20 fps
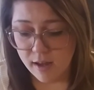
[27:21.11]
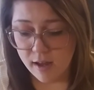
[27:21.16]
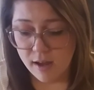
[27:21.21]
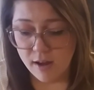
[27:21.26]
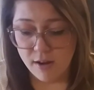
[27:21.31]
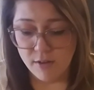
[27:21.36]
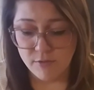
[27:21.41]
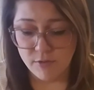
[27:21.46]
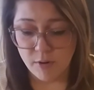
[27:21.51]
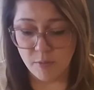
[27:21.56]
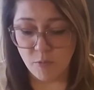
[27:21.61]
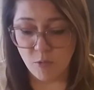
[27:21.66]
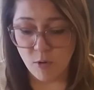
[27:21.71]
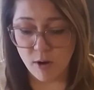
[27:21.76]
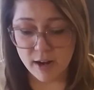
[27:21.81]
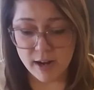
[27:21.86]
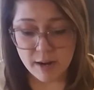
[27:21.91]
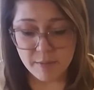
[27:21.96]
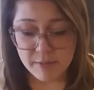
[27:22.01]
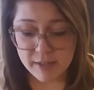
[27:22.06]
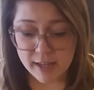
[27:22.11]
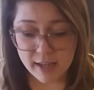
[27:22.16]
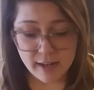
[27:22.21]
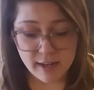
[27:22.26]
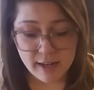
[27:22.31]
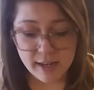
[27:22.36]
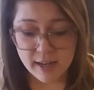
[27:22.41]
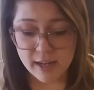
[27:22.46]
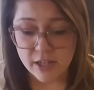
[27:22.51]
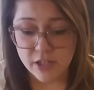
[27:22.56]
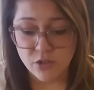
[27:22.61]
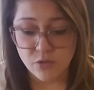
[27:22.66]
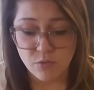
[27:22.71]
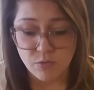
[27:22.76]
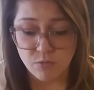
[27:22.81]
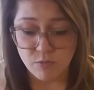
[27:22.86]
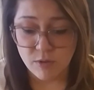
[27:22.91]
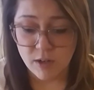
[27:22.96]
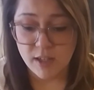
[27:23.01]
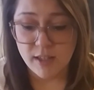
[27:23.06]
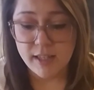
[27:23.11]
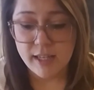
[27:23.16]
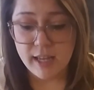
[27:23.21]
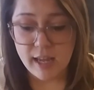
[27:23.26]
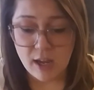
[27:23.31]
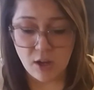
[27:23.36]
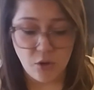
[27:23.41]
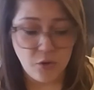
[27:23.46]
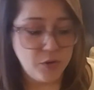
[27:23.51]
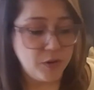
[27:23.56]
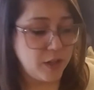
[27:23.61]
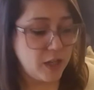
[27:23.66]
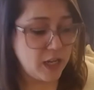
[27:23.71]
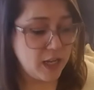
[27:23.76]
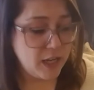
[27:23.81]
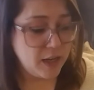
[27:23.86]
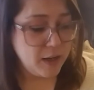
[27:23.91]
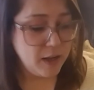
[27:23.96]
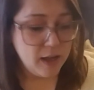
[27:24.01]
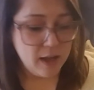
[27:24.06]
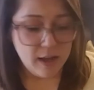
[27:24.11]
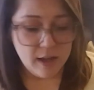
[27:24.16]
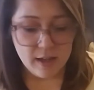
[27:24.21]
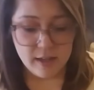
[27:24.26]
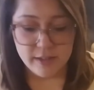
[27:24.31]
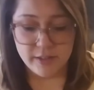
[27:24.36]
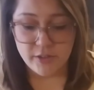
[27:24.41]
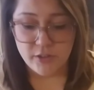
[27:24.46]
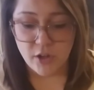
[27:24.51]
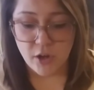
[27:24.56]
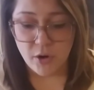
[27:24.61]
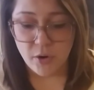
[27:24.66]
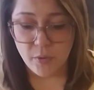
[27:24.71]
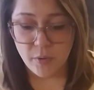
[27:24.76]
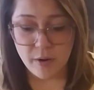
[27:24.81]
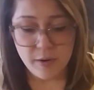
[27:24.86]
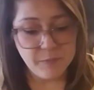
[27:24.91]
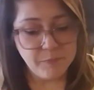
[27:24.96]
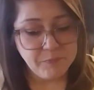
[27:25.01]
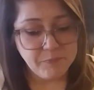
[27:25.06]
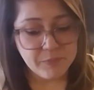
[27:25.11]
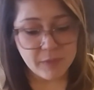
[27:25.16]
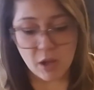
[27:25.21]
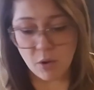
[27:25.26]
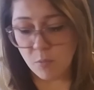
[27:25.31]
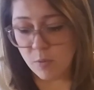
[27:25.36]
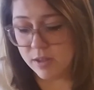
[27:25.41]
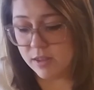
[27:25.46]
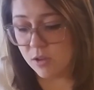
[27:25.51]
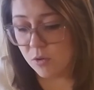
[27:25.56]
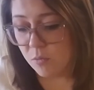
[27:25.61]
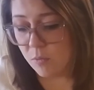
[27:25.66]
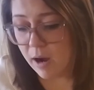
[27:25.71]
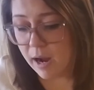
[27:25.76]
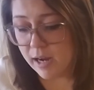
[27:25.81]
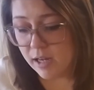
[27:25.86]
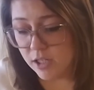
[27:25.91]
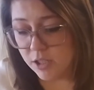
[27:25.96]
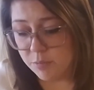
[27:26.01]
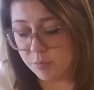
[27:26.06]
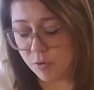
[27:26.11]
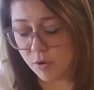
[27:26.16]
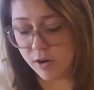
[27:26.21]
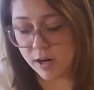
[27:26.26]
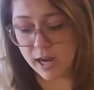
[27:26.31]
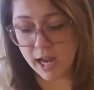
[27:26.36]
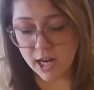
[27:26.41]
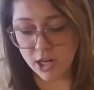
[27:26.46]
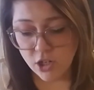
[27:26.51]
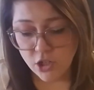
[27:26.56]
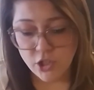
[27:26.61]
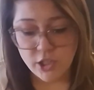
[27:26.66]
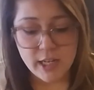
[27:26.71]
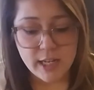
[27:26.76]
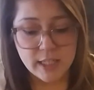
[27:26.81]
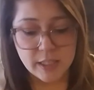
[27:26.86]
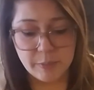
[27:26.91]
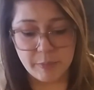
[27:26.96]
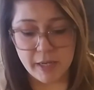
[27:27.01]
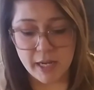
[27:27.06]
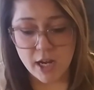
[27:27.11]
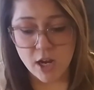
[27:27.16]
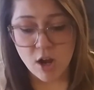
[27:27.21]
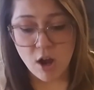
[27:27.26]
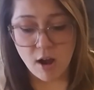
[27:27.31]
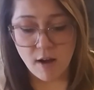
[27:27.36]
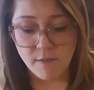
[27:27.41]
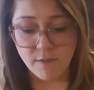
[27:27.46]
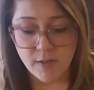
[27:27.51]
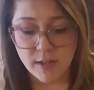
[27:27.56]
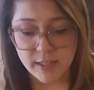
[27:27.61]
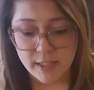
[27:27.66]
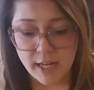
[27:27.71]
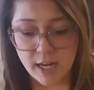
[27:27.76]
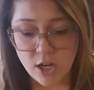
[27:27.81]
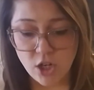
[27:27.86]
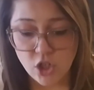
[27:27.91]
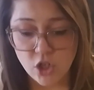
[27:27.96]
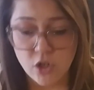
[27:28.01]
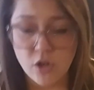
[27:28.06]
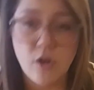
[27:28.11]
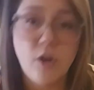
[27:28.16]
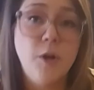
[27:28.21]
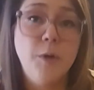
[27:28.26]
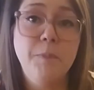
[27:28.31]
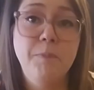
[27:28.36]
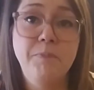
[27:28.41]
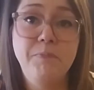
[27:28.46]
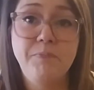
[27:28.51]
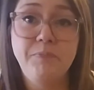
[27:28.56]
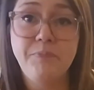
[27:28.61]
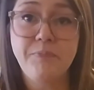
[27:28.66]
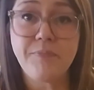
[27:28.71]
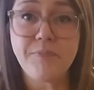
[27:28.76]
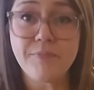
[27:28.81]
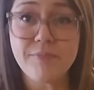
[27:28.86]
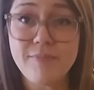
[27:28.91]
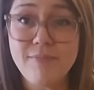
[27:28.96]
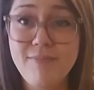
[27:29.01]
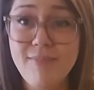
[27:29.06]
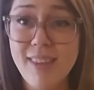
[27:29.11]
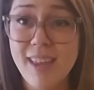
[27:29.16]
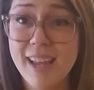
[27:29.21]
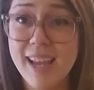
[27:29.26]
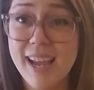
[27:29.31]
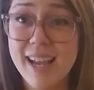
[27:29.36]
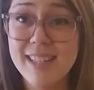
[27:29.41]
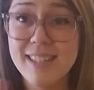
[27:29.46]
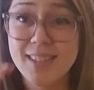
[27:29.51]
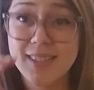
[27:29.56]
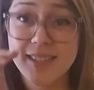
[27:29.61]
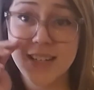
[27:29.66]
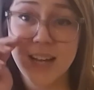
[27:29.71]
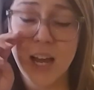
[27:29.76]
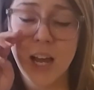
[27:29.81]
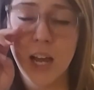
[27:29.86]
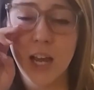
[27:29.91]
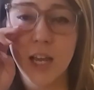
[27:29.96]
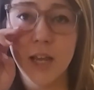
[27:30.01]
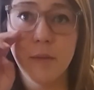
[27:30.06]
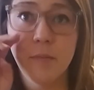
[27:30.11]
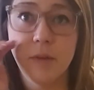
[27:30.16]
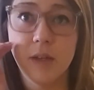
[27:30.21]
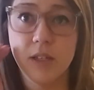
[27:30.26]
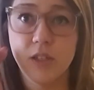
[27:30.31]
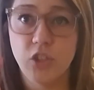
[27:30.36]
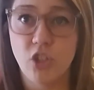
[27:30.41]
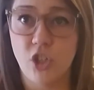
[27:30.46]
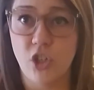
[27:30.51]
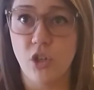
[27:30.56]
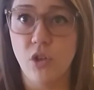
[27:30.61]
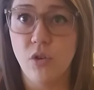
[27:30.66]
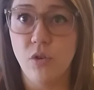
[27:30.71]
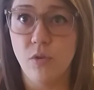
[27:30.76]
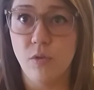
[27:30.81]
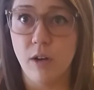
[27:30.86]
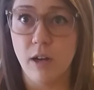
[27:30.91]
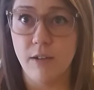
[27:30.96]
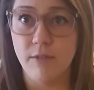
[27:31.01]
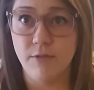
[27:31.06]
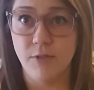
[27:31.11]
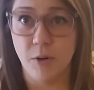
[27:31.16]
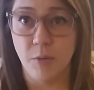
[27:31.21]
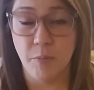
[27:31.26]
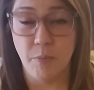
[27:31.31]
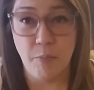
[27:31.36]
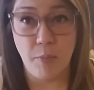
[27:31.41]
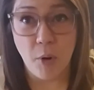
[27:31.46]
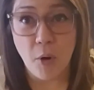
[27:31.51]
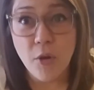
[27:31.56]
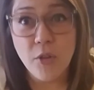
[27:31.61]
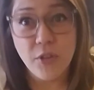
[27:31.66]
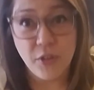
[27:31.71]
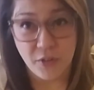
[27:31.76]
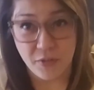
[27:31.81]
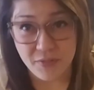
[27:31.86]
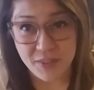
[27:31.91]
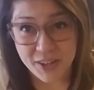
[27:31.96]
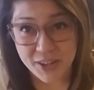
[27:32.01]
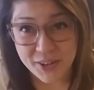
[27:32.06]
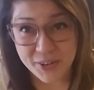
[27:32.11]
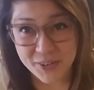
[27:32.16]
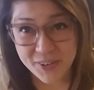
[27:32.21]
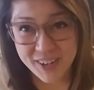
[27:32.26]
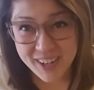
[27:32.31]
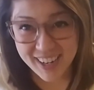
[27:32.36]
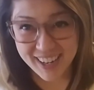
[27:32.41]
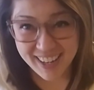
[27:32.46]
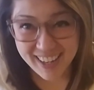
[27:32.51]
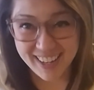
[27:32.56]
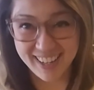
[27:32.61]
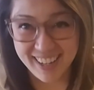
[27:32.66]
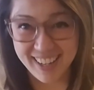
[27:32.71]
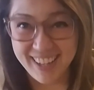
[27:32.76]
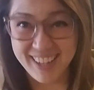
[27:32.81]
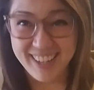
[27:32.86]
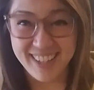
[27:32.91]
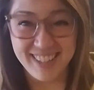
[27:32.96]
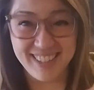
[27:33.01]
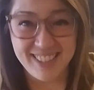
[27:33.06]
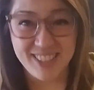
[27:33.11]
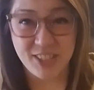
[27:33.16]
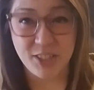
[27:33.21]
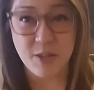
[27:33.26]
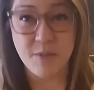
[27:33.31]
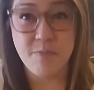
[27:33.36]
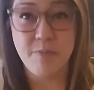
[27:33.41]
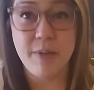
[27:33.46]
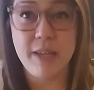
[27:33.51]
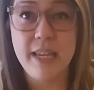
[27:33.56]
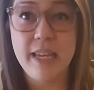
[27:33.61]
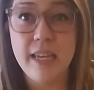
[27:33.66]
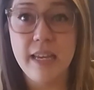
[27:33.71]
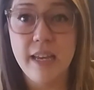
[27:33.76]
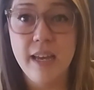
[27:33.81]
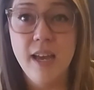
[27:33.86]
from what I'm getting, is really healthy. So with the wild boar energy as being confrontational, it's time for both of you to be